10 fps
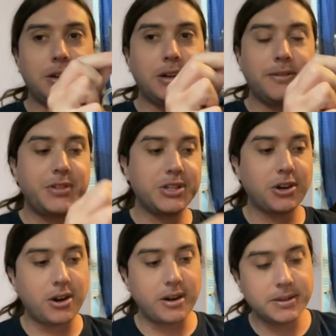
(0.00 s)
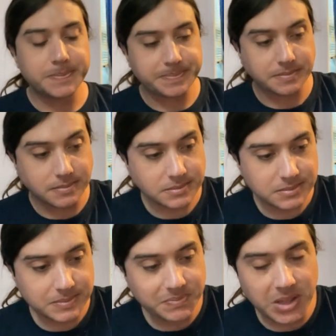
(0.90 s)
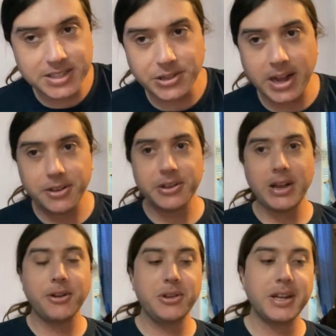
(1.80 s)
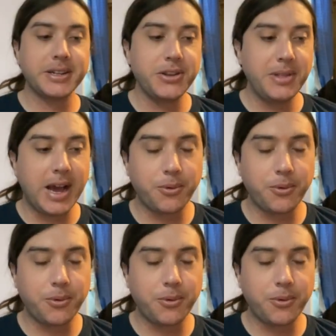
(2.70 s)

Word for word: of the turn. And so how you, how do you get it to do that?